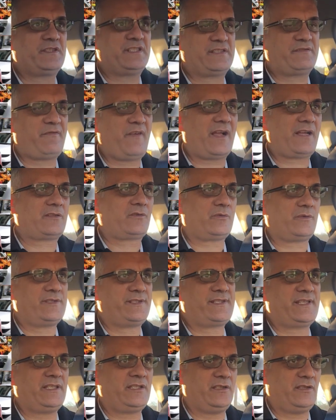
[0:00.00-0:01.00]
these
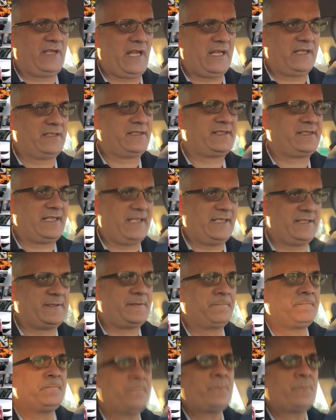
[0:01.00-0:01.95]
factories in the United States,